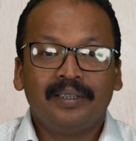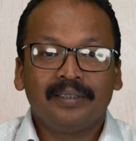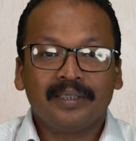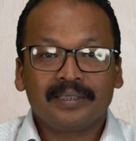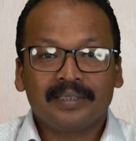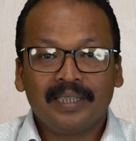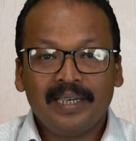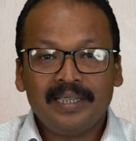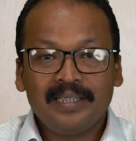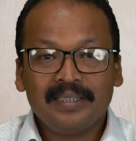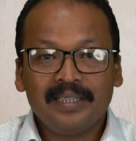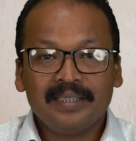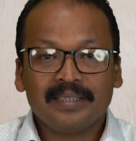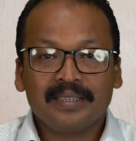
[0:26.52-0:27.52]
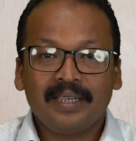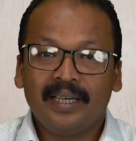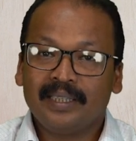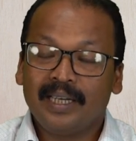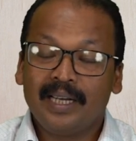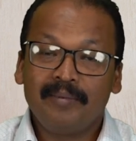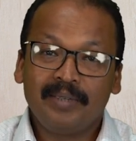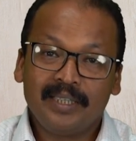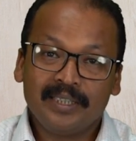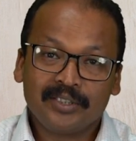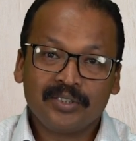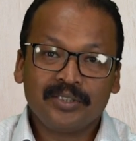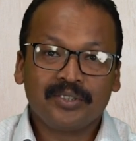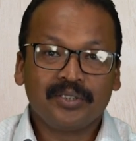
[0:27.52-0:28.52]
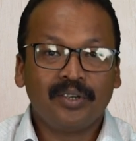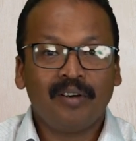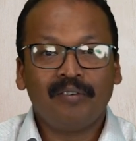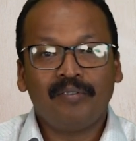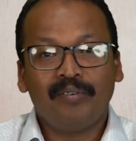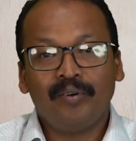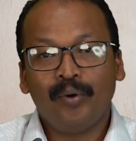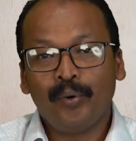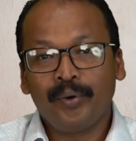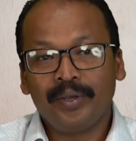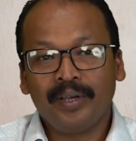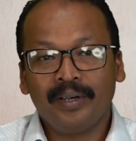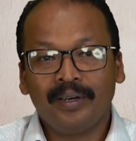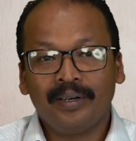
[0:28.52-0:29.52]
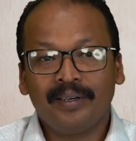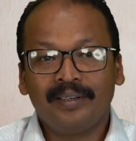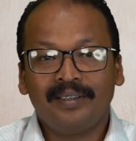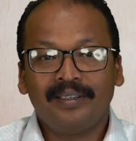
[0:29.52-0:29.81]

the challenges and limitations of OER,